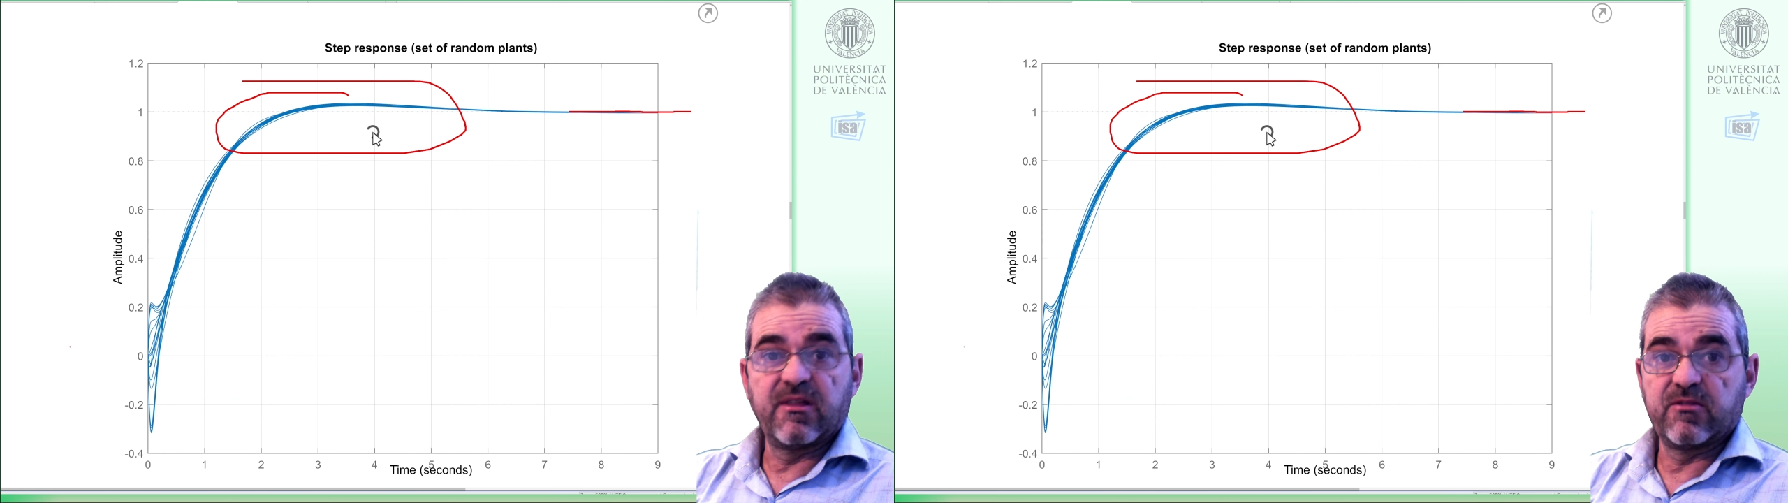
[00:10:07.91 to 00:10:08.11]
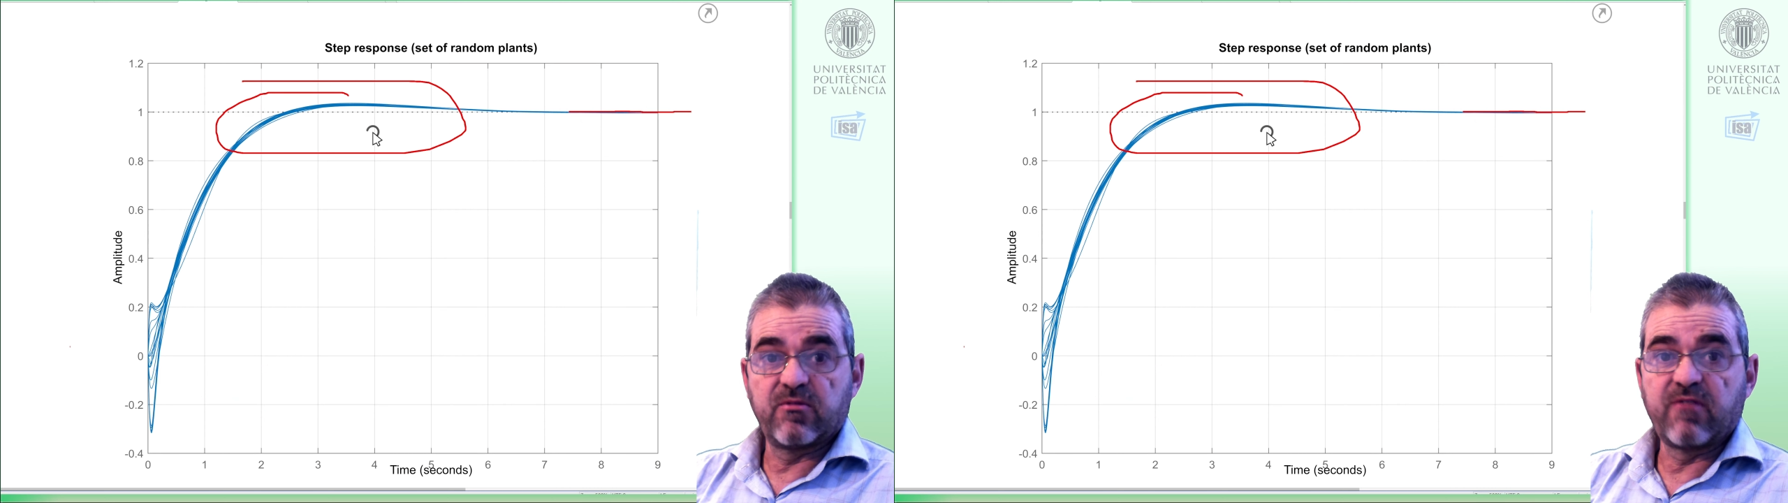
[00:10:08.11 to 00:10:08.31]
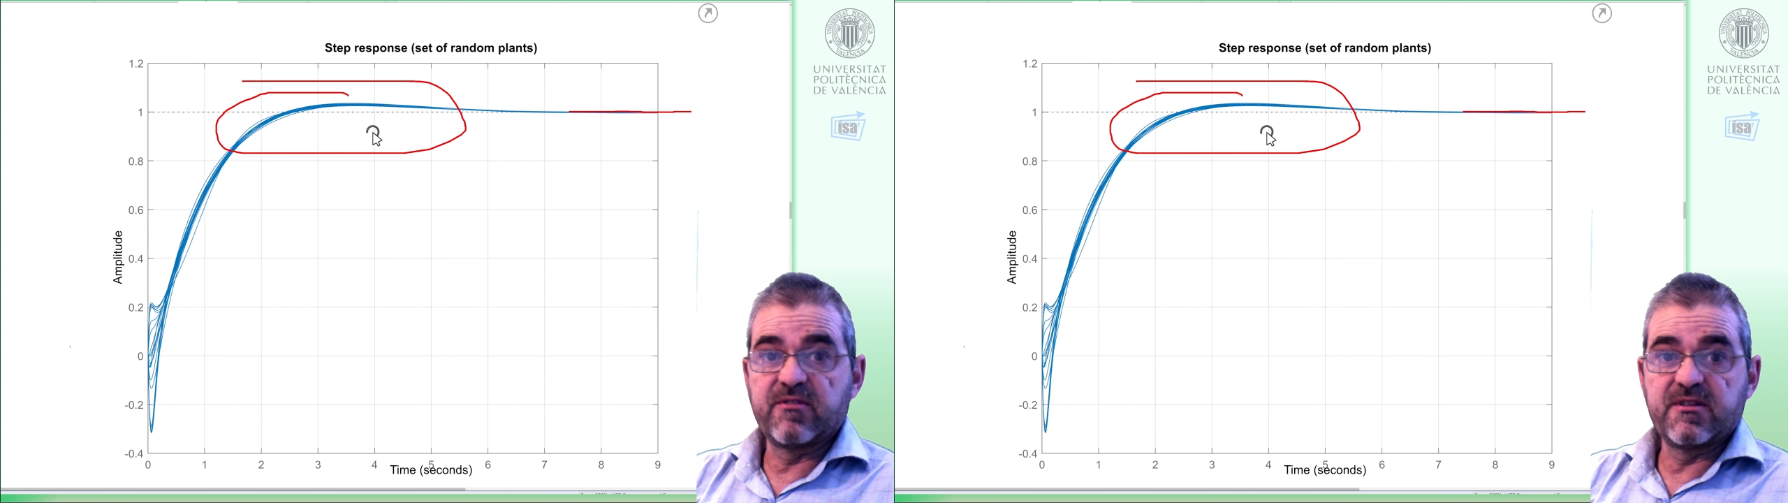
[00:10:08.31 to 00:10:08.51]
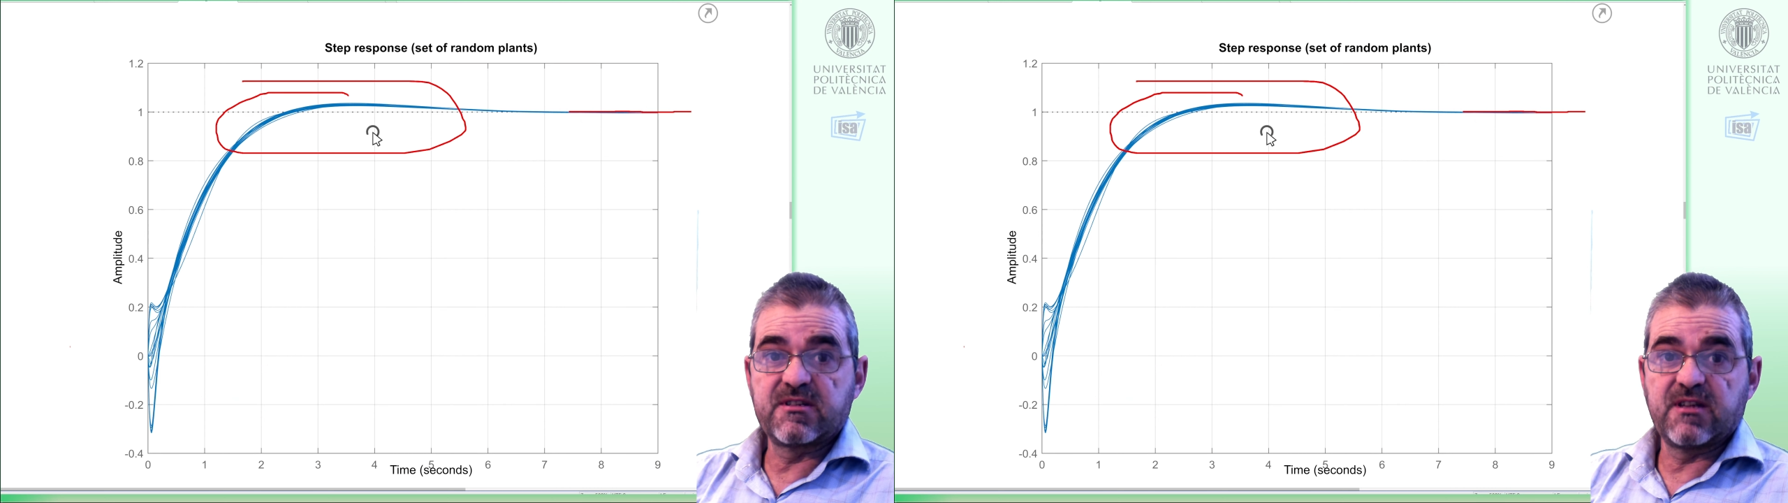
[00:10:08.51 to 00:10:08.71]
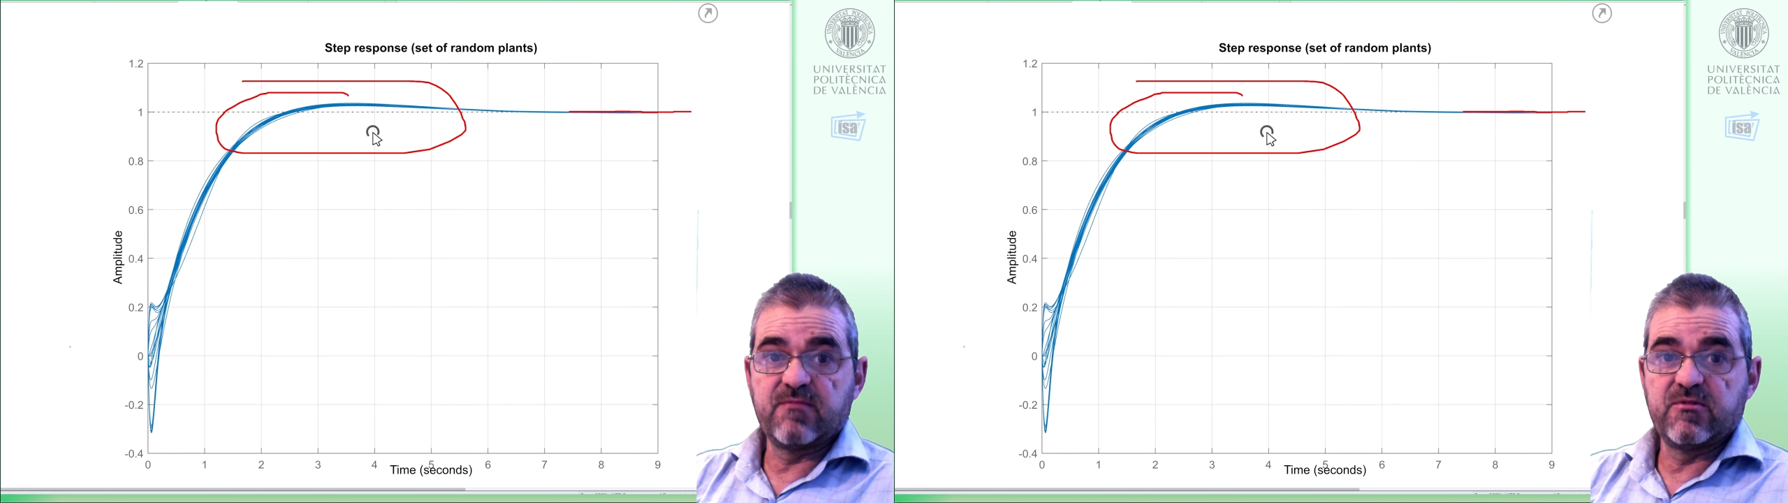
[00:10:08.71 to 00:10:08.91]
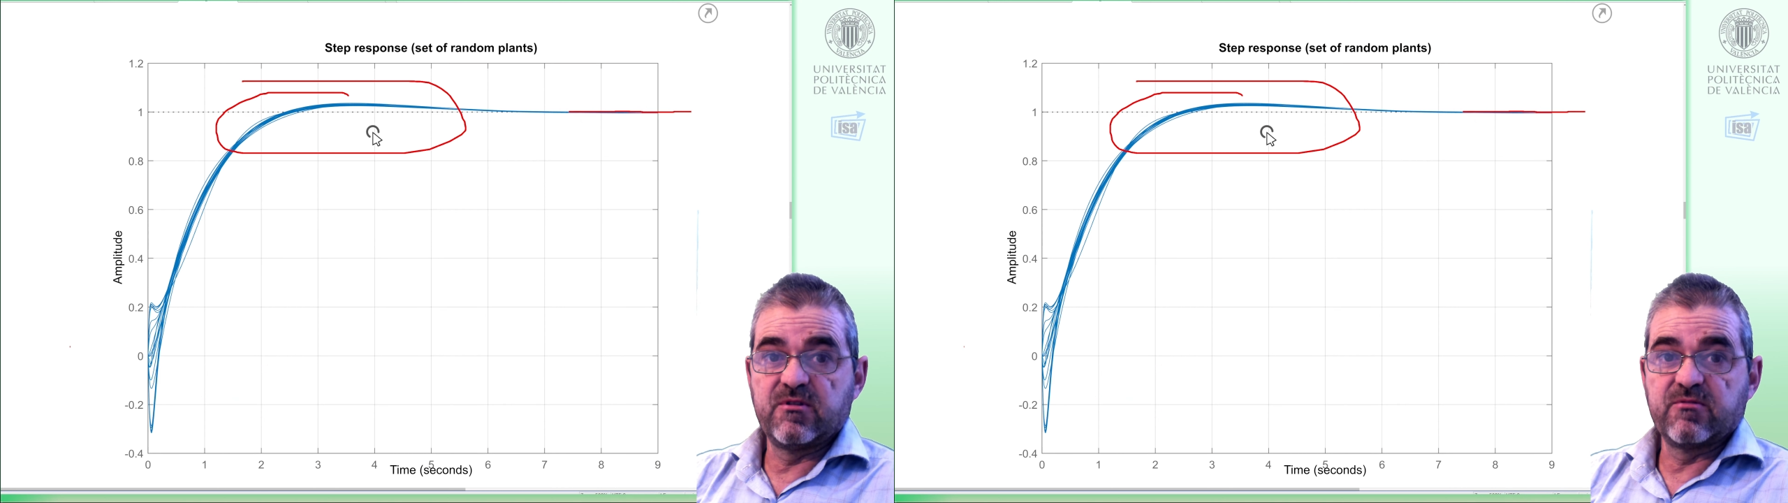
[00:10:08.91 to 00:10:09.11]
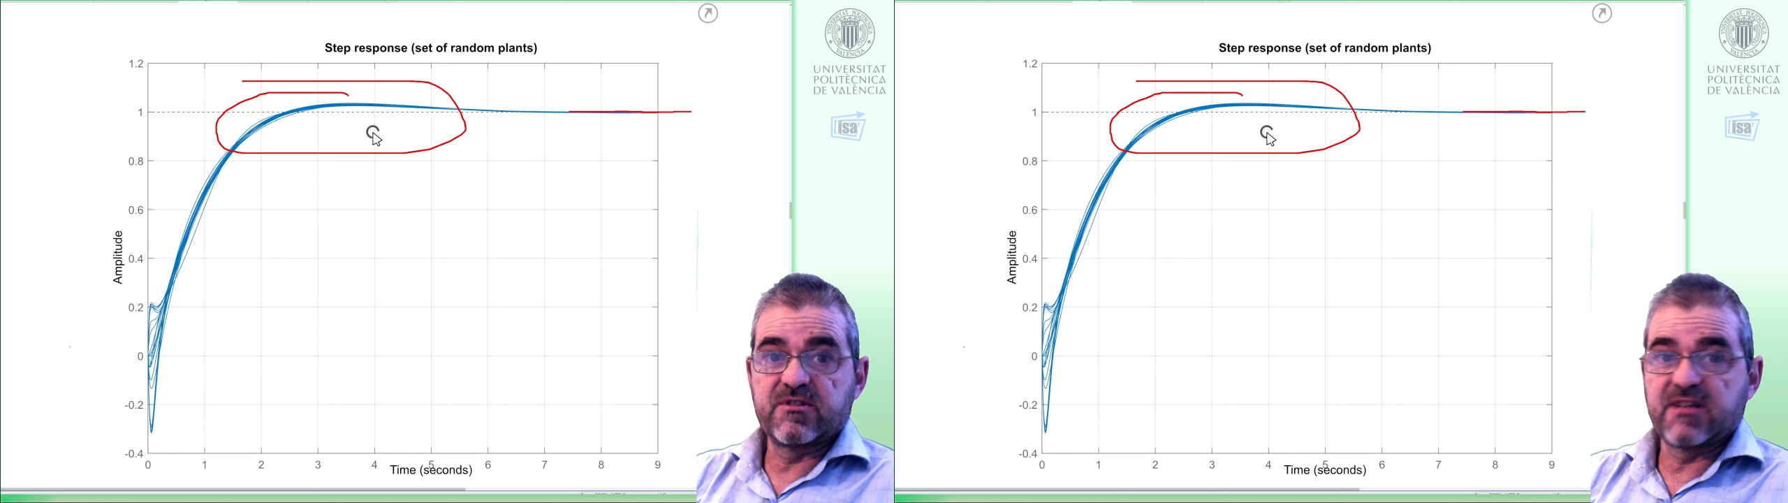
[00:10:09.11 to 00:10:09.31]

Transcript: and roughly the same,